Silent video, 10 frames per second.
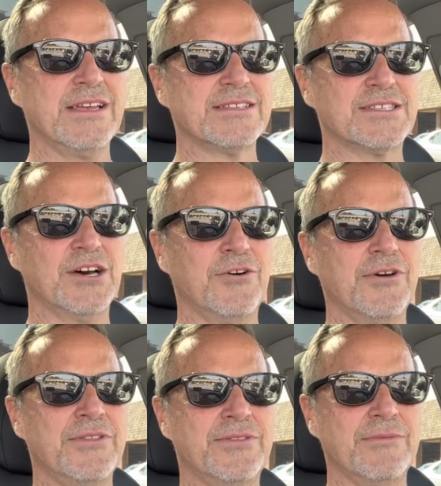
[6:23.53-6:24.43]

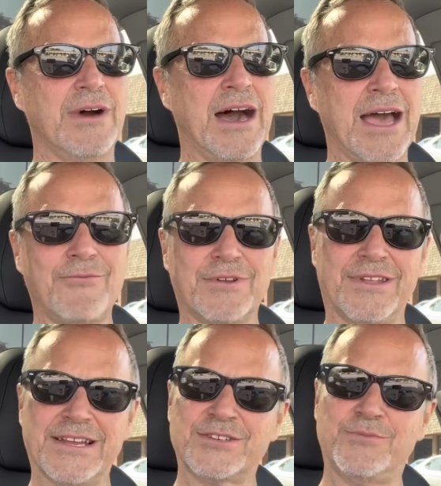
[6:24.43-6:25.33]
So I would
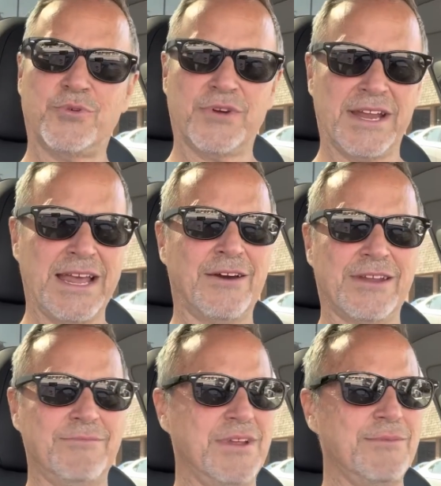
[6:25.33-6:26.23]
like to point out,
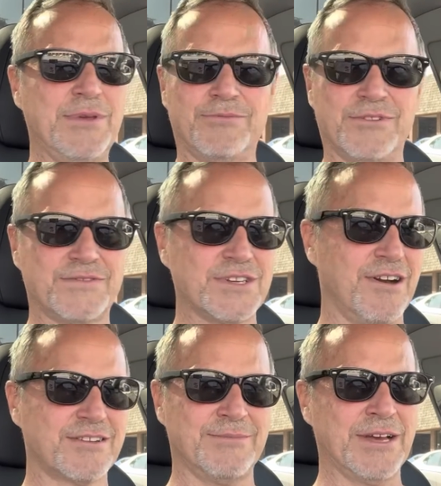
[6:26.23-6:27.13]
and many people have
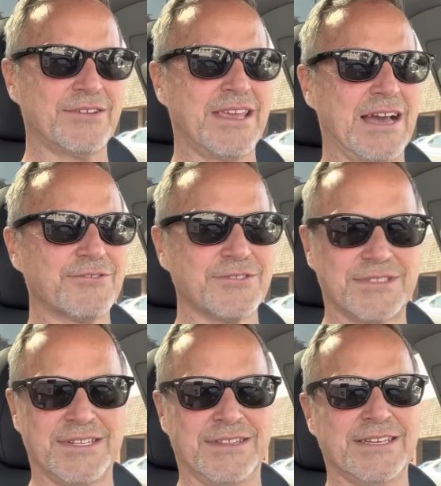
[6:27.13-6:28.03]
talked about counters
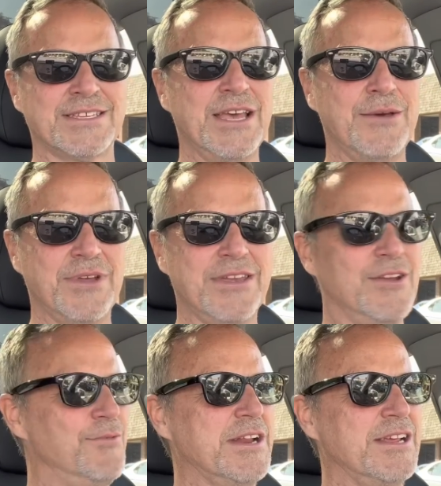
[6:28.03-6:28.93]
to this, but
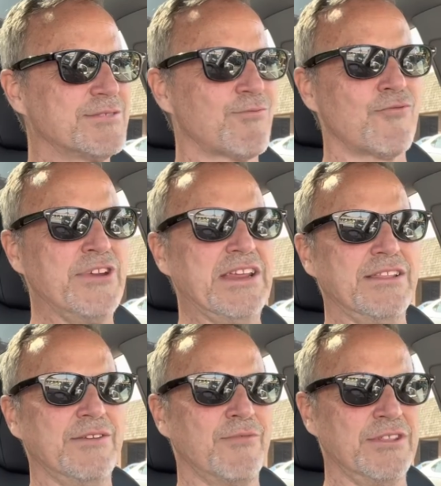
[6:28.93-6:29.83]
nobody has
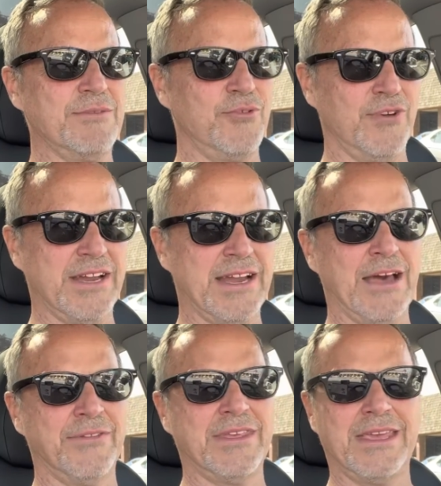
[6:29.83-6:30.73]
really, really pointed
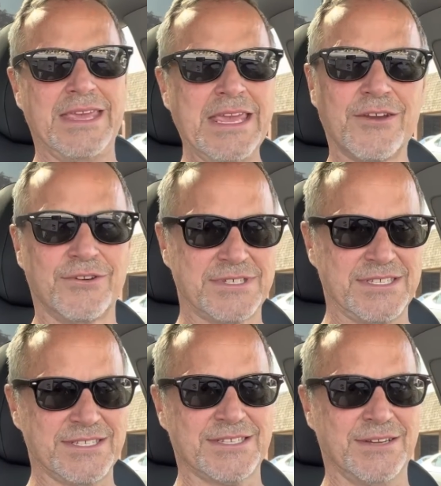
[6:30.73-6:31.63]
out the
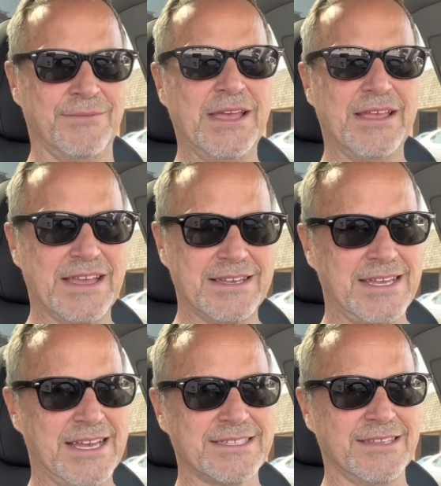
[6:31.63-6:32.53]
ecosystem that
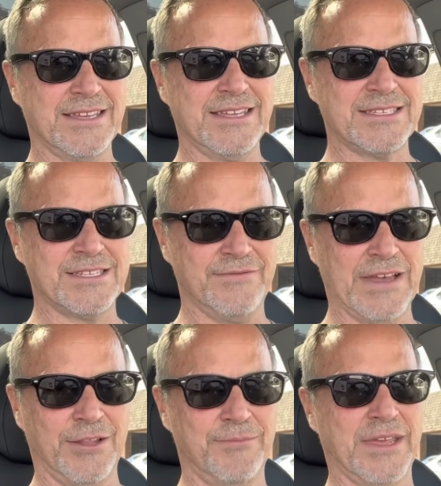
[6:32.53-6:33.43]
Tesla is
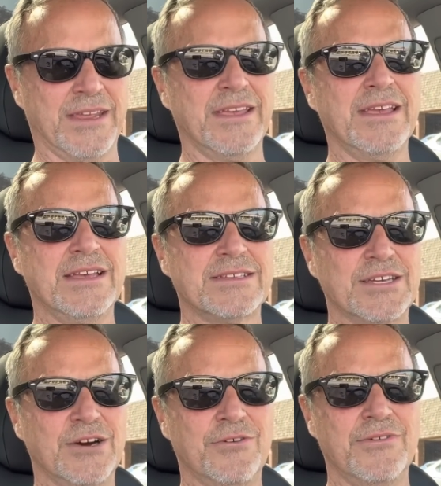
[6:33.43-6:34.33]
developing.
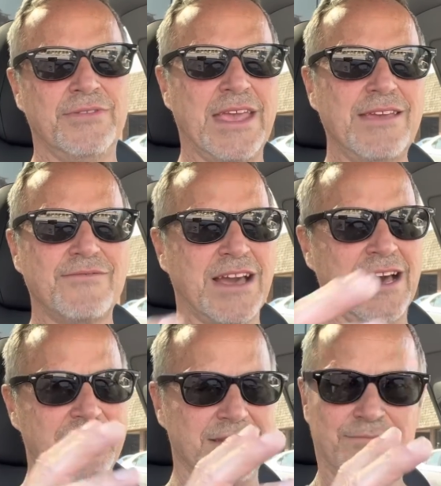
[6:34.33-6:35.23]
So they've
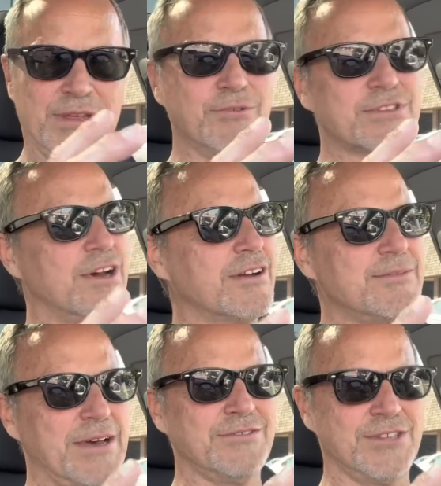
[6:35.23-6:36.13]
got, people talked
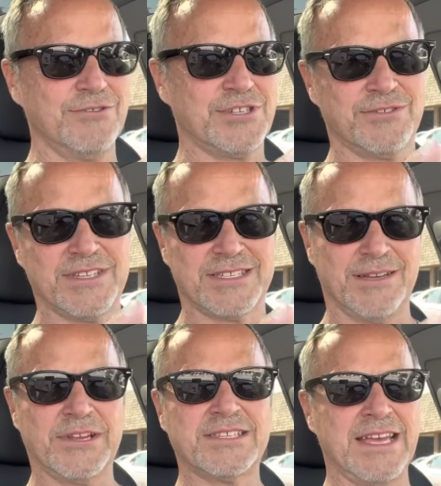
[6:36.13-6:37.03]
about Dojo to
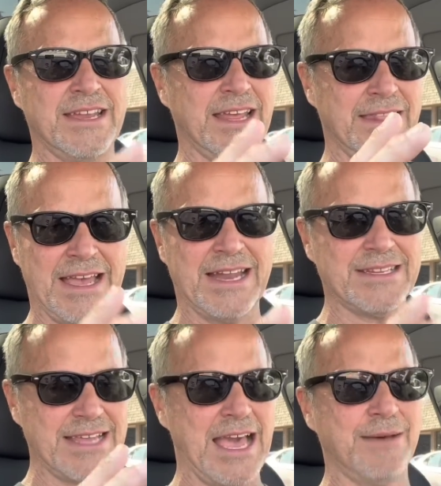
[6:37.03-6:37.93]
some extent, and that
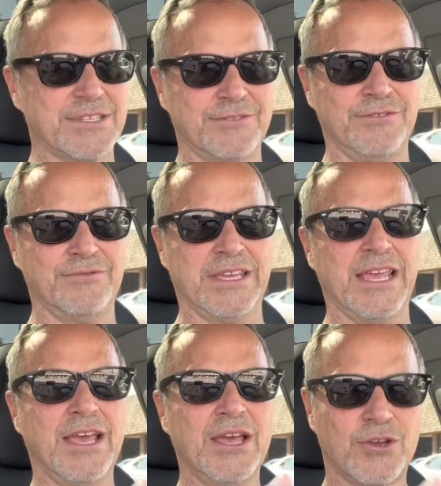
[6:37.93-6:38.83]
is absolutely
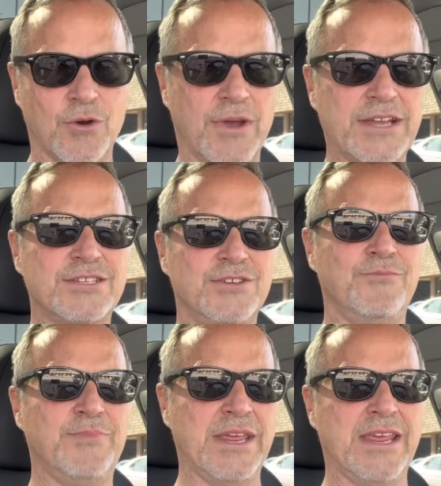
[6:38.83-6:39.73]
going to
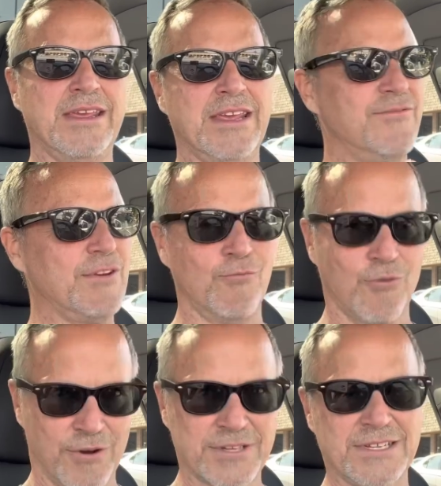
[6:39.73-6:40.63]
be, if it
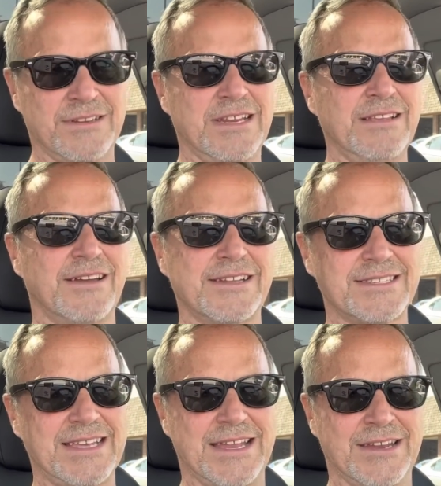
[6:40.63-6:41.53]
works, and Elon has
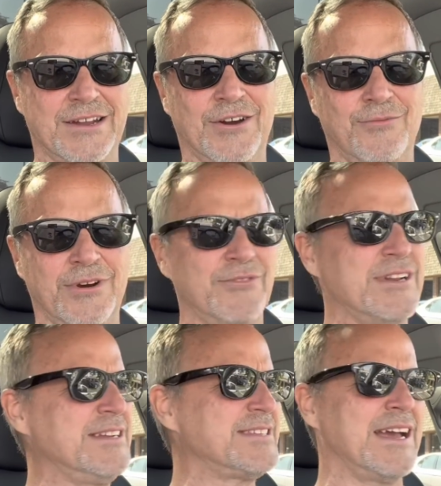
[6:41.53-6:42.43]
said, you know, what
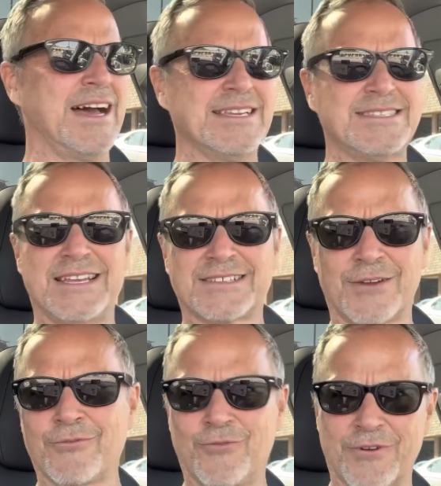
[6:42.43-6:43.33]
did he say? High stakes, high
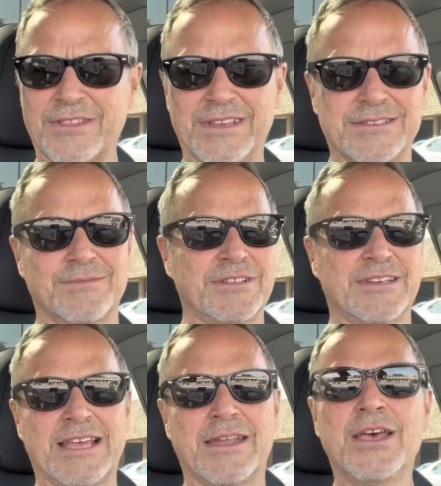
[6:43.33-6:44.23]
reward, I think, something
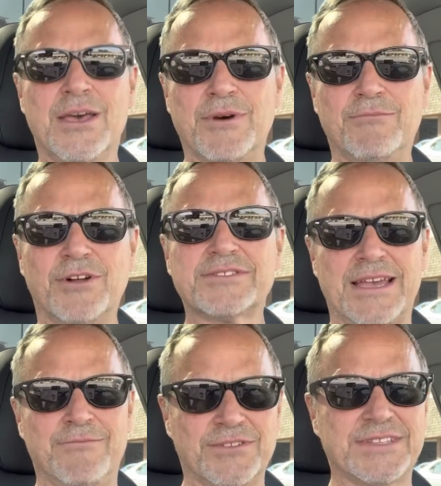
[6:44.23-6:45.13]
like that. But
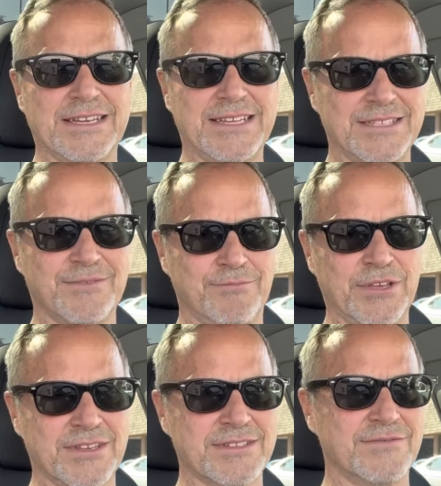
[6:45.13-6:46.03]
multi, multi tens of
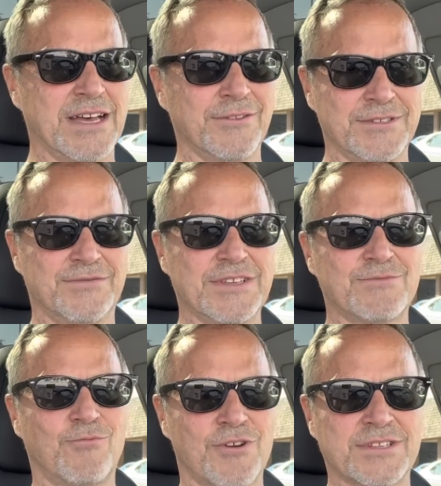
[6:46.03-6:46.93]
billions of dollars if
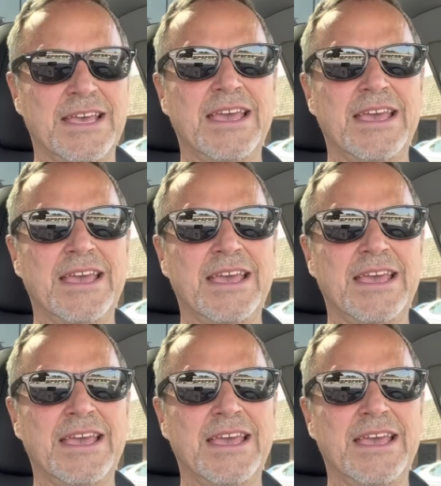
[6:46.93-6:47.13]
this works.